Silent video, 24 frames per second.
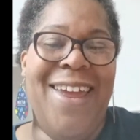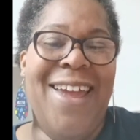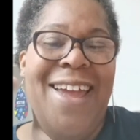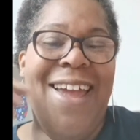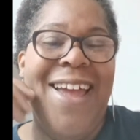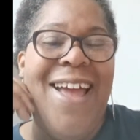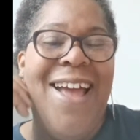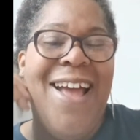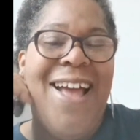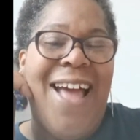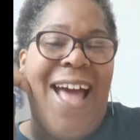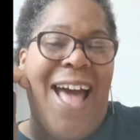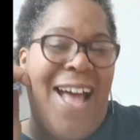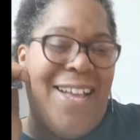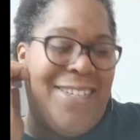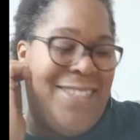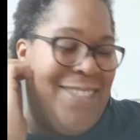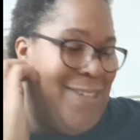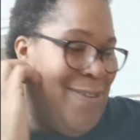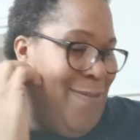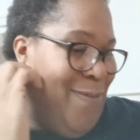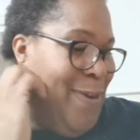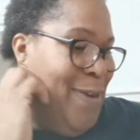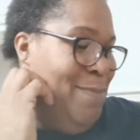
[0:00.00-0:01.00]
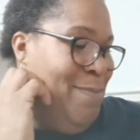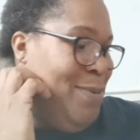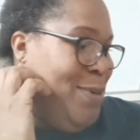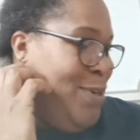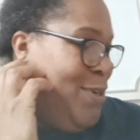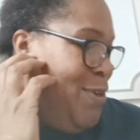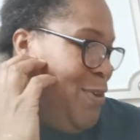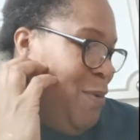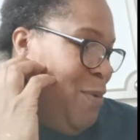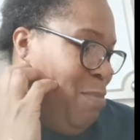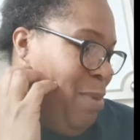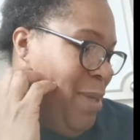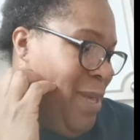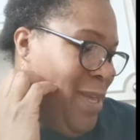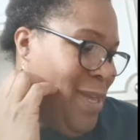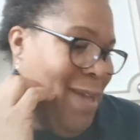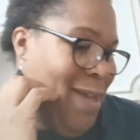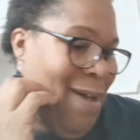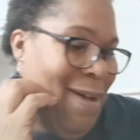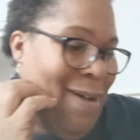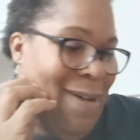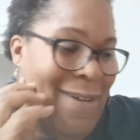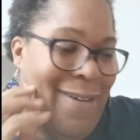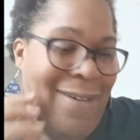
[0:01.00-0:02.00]
I screamed a little bit,
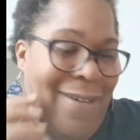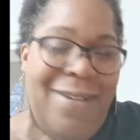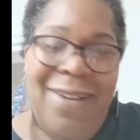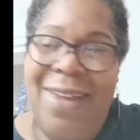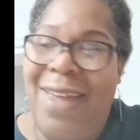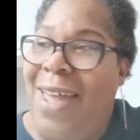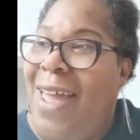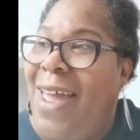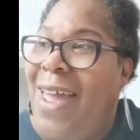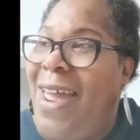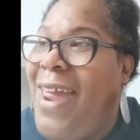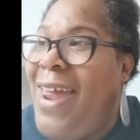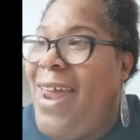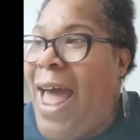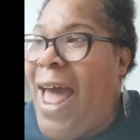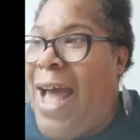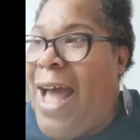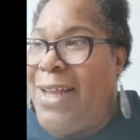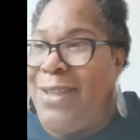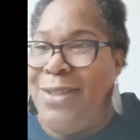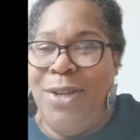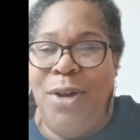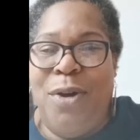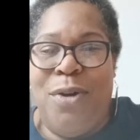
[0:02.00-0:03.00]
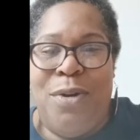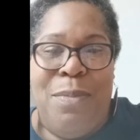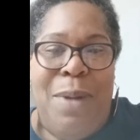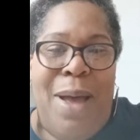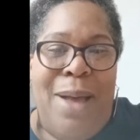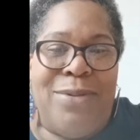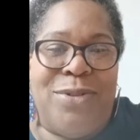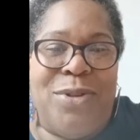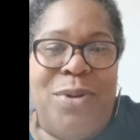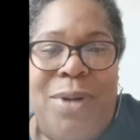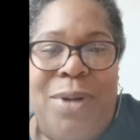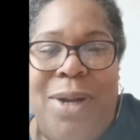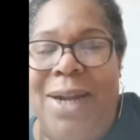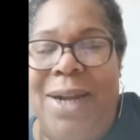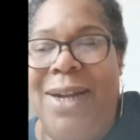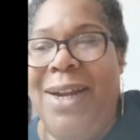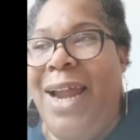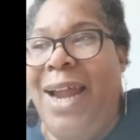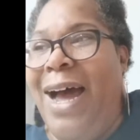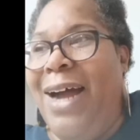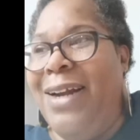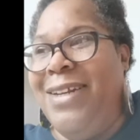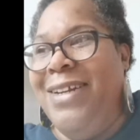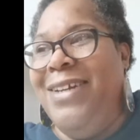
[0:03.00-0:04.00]
y'all. I told him I was going to
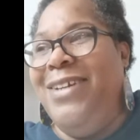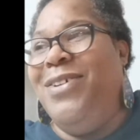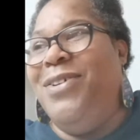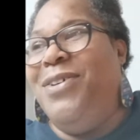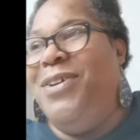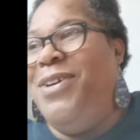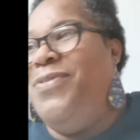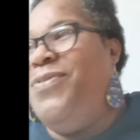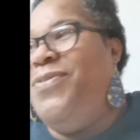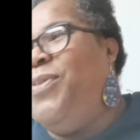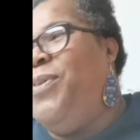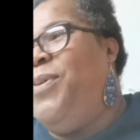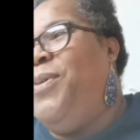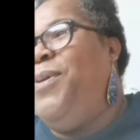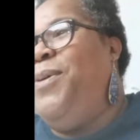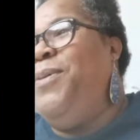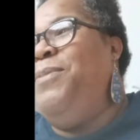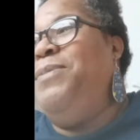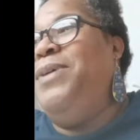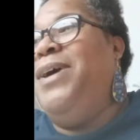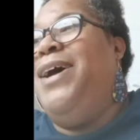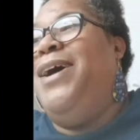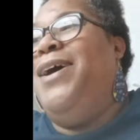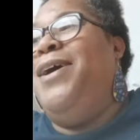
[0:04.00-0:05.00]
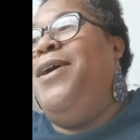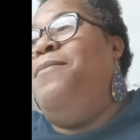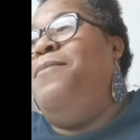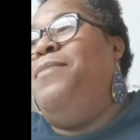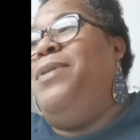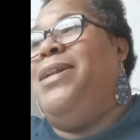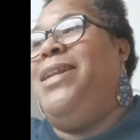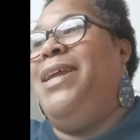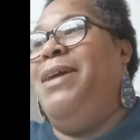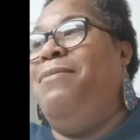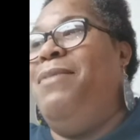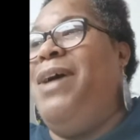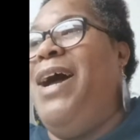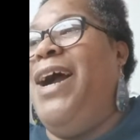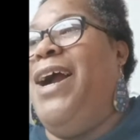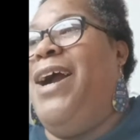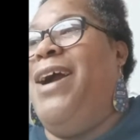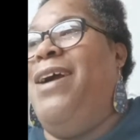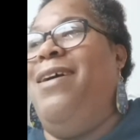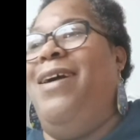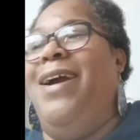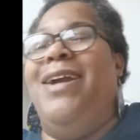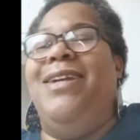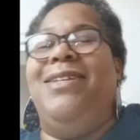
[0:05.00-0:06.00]
unlock the door for him, but then my
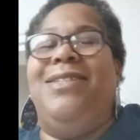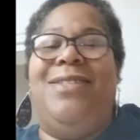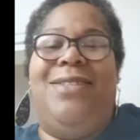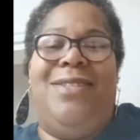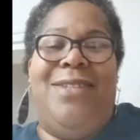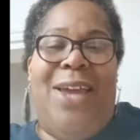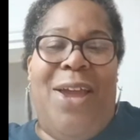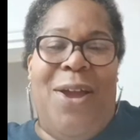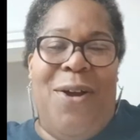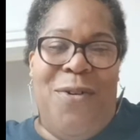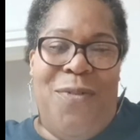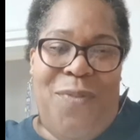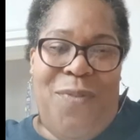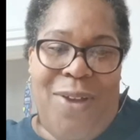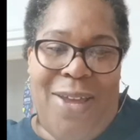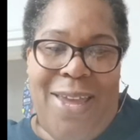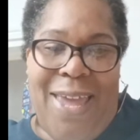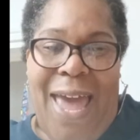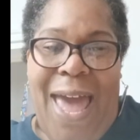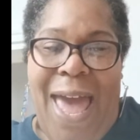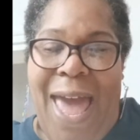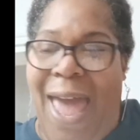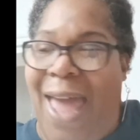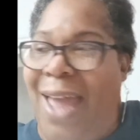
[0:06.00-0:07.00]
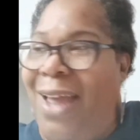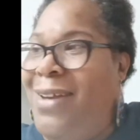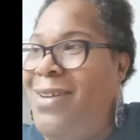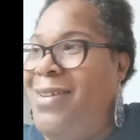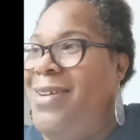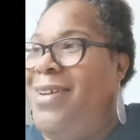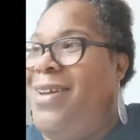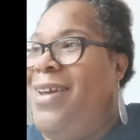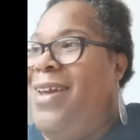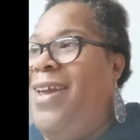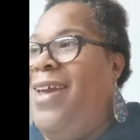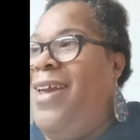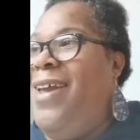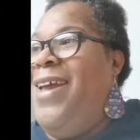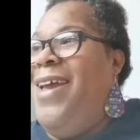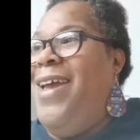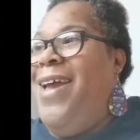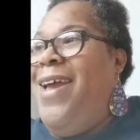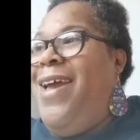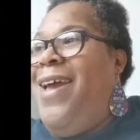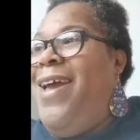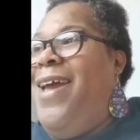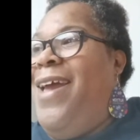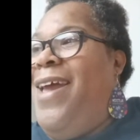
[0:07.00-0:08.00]
crazy tail forgot.
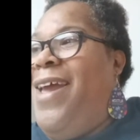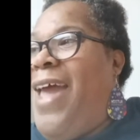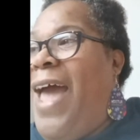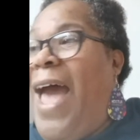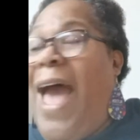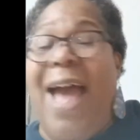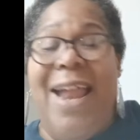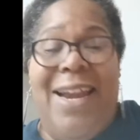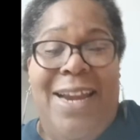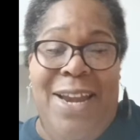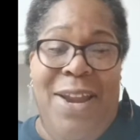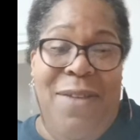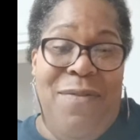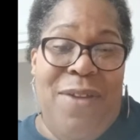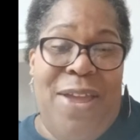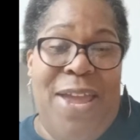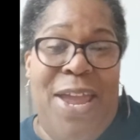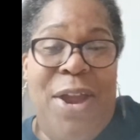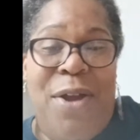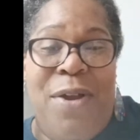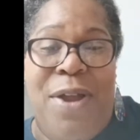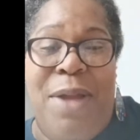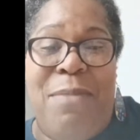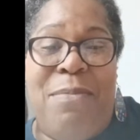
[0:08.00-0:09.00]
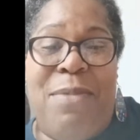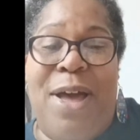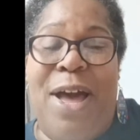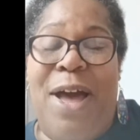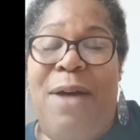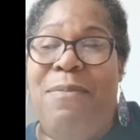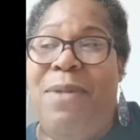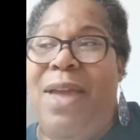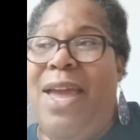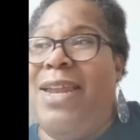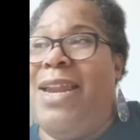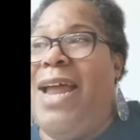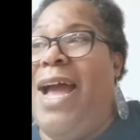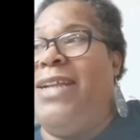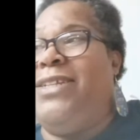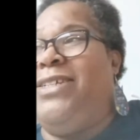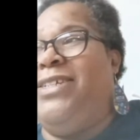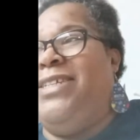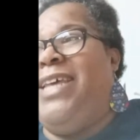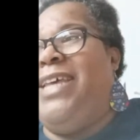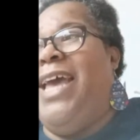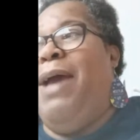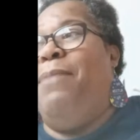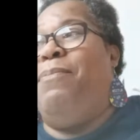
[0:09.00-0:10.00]
I didn't even hear him come in. I just
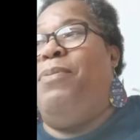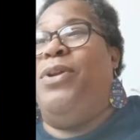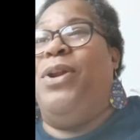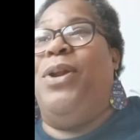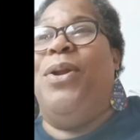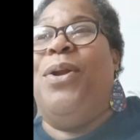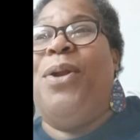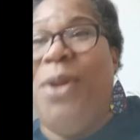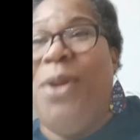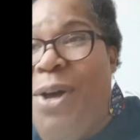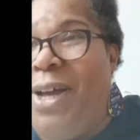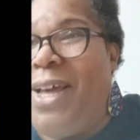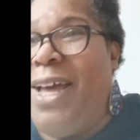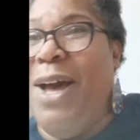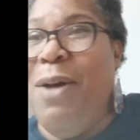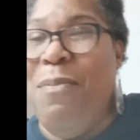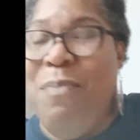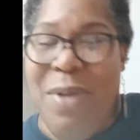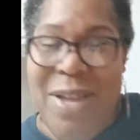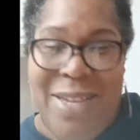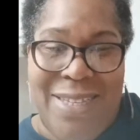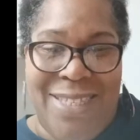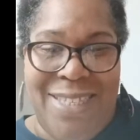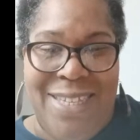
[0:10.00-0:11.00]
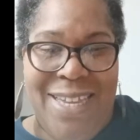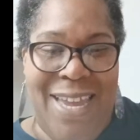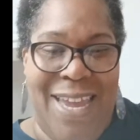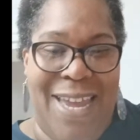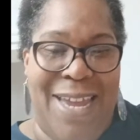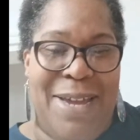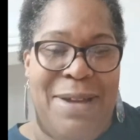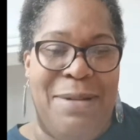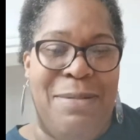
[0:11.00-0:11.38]
happened to look up and see him.